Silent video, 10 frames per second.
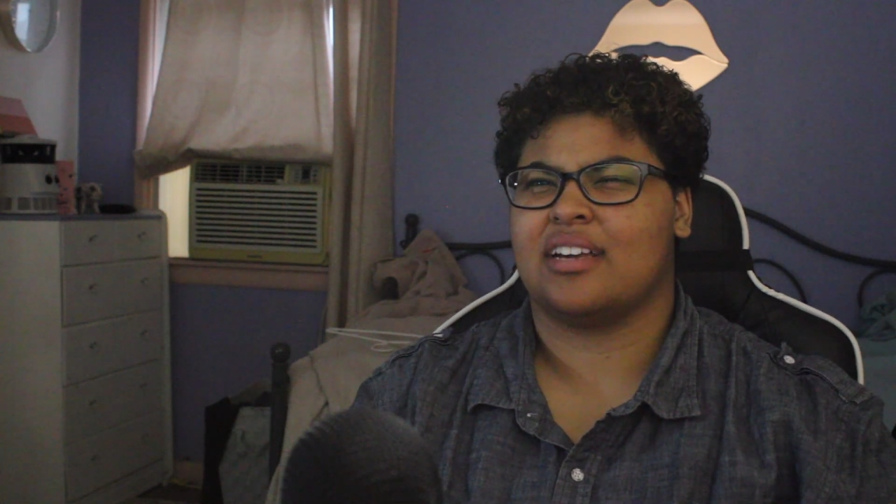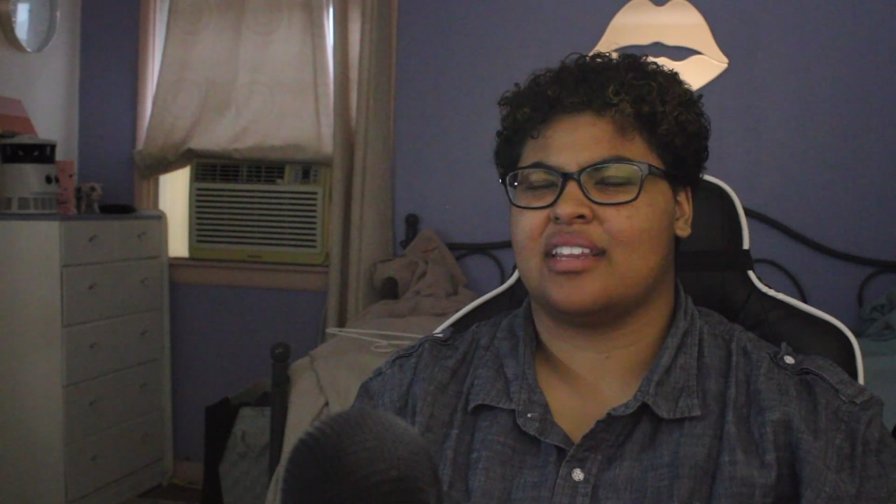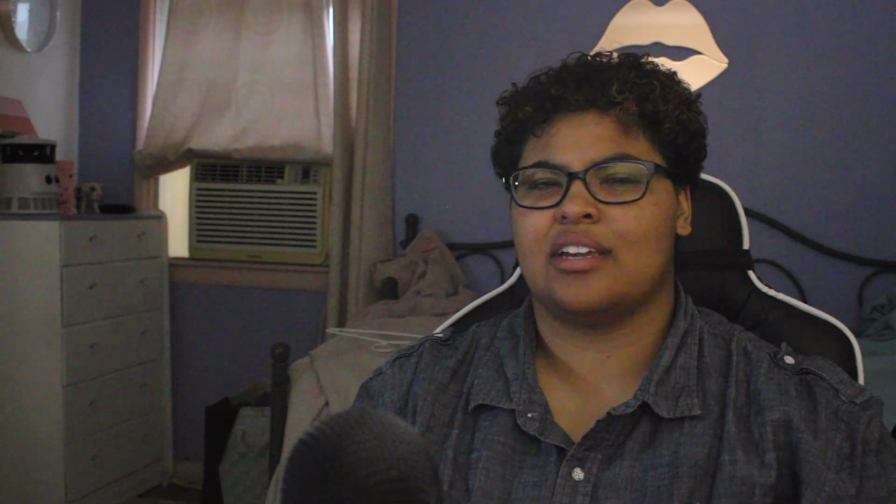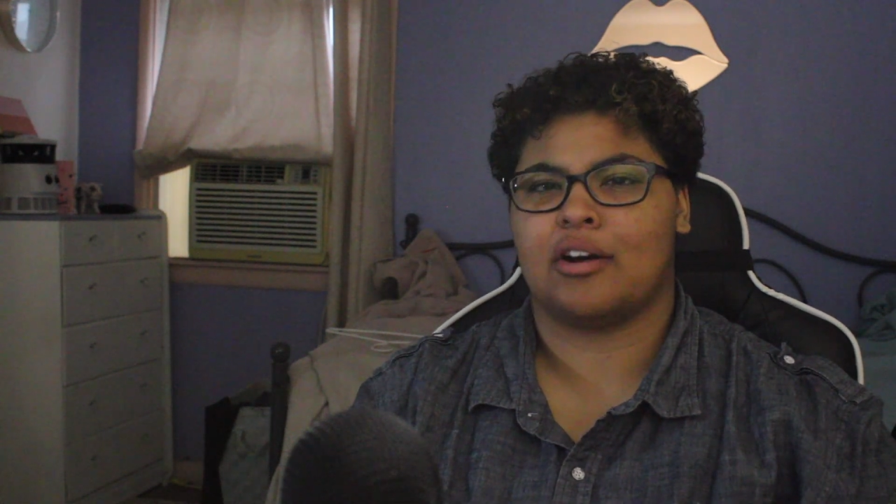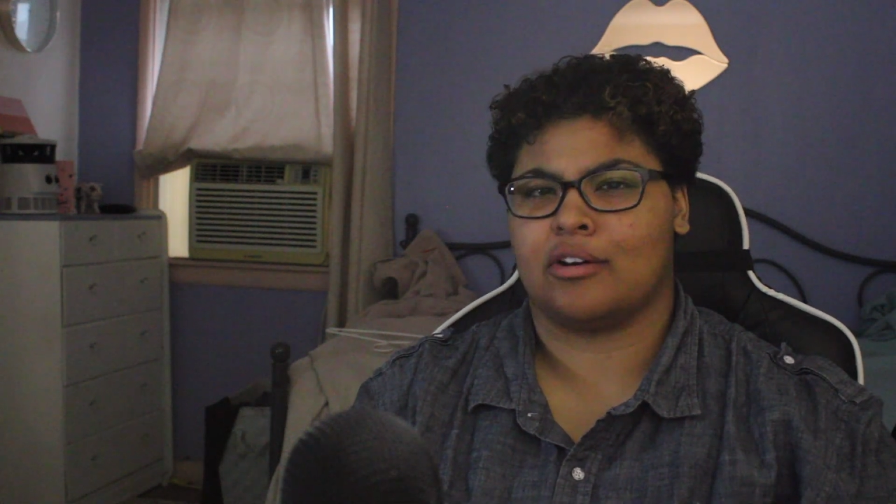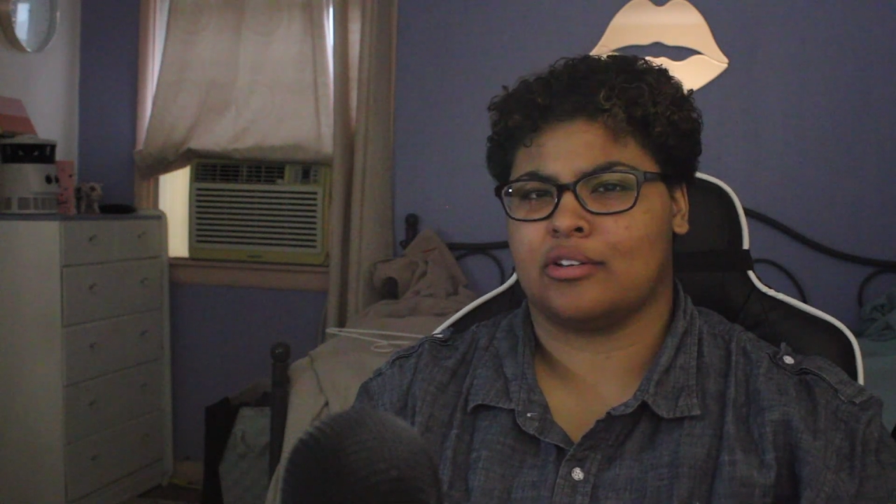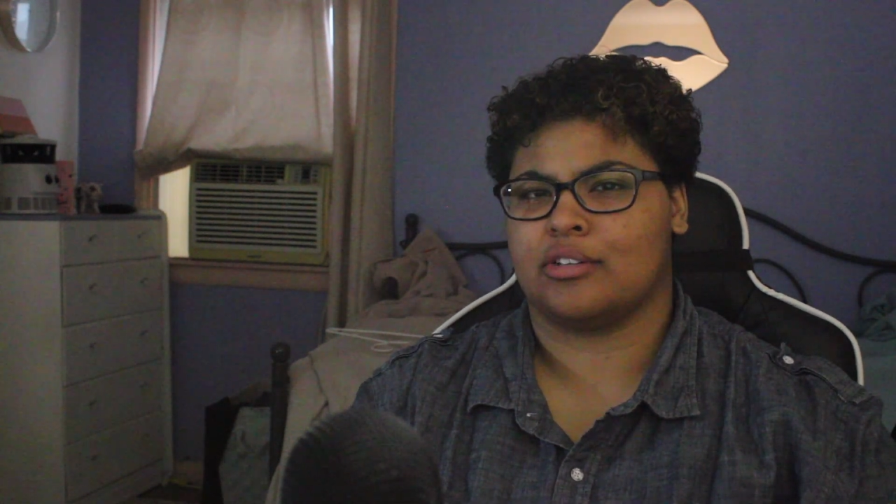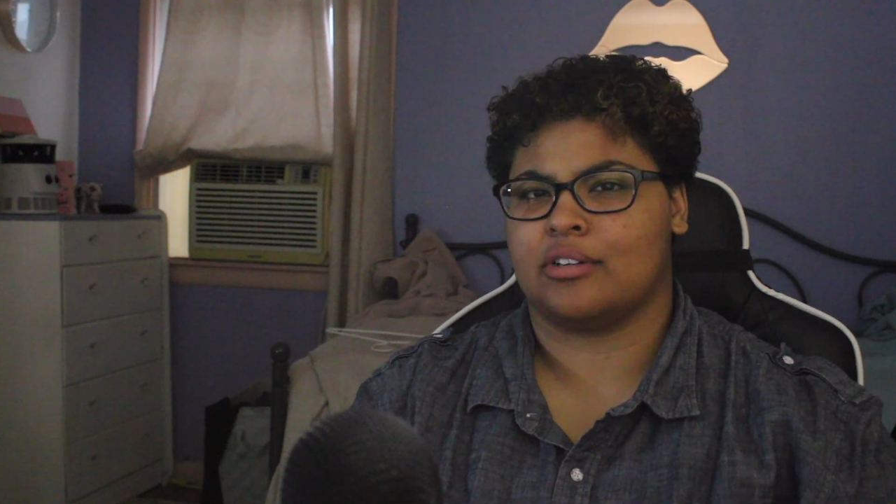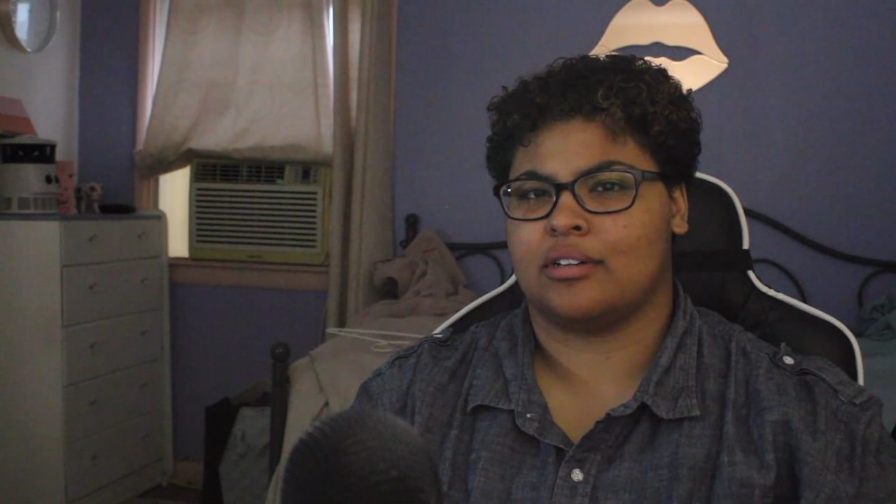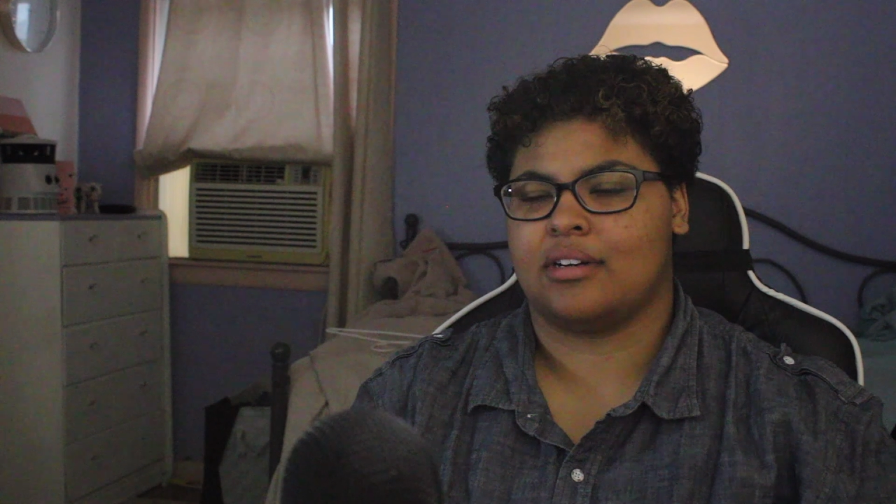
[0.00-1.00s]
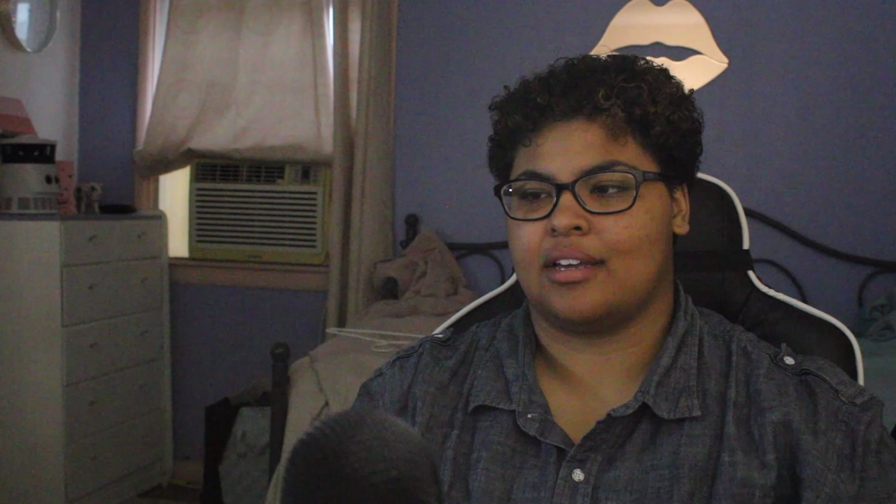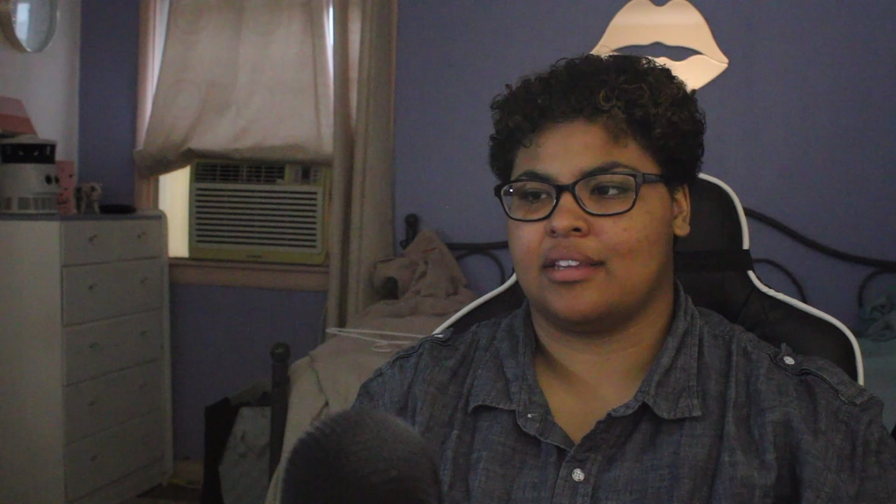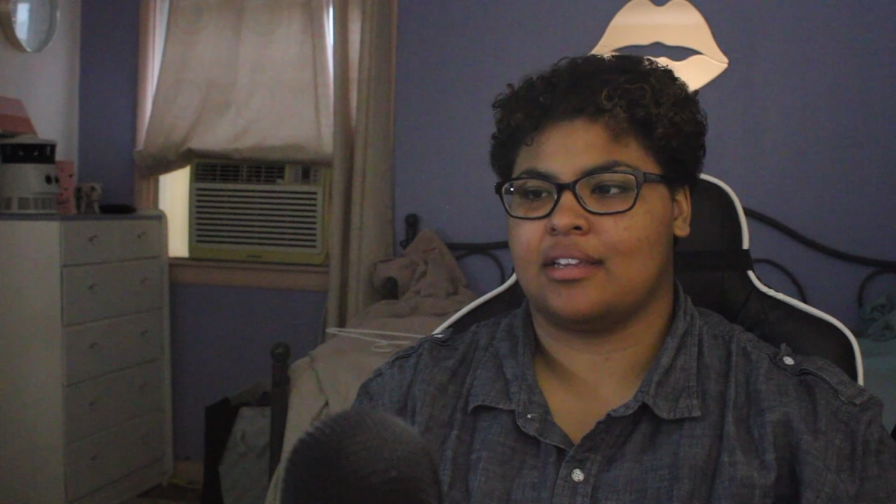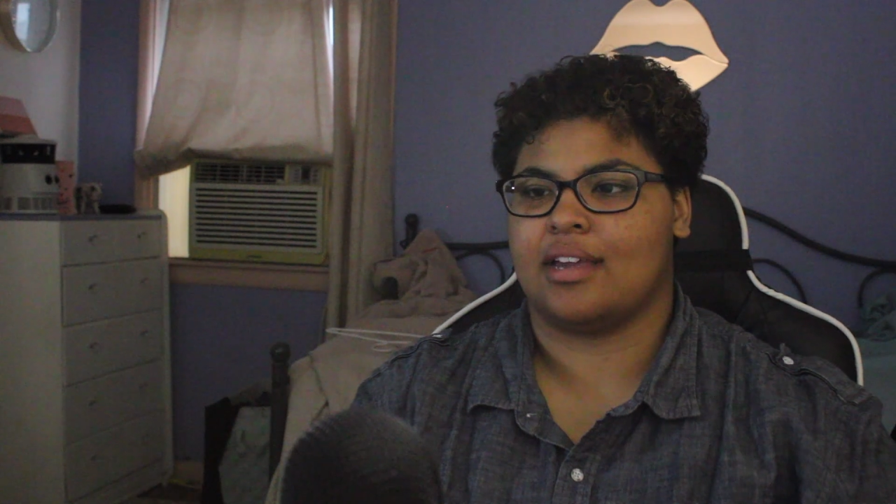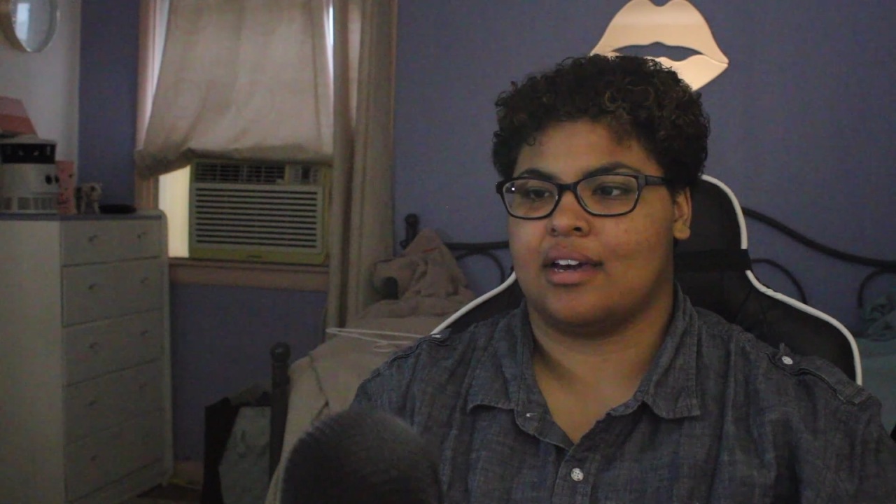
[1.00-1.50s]
I think Arthur. I
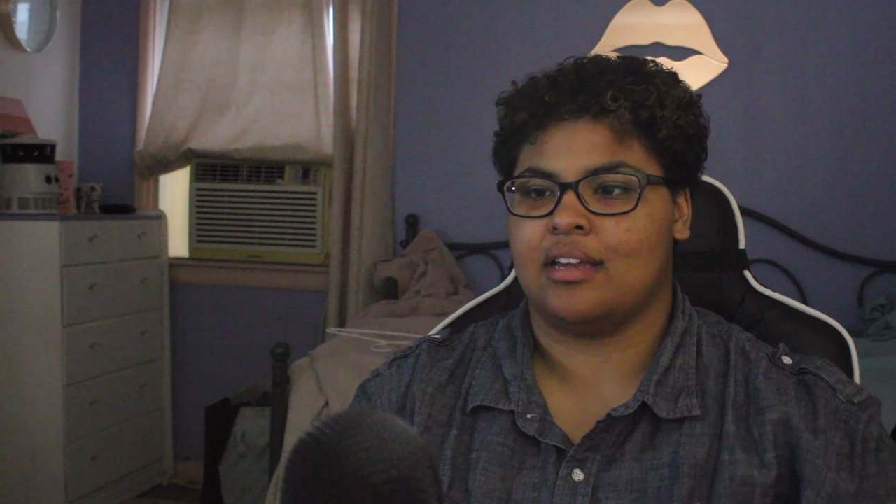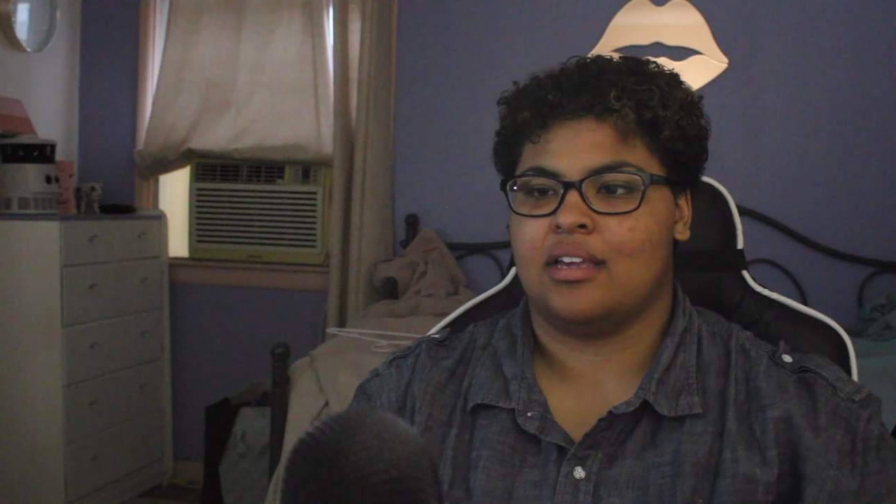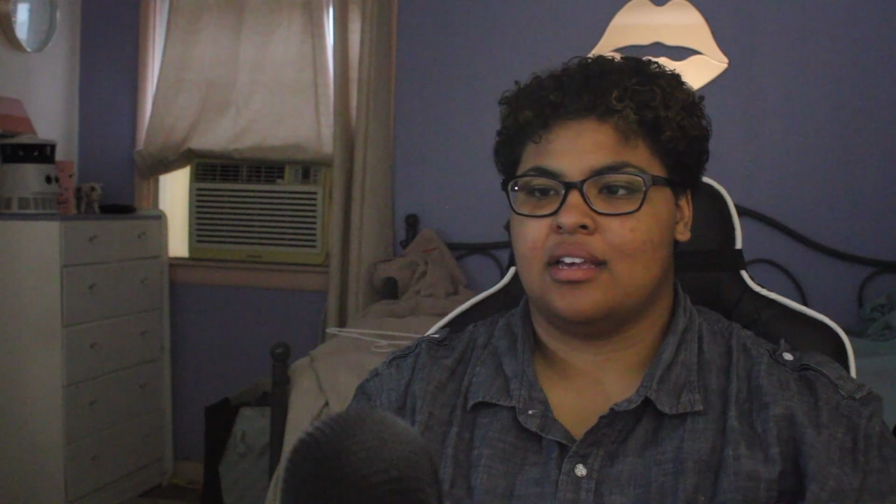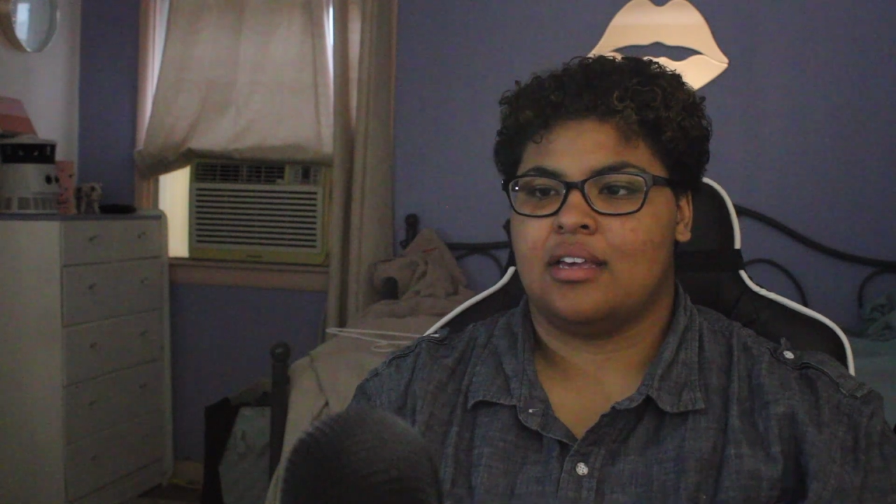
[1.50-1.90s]
think yeah.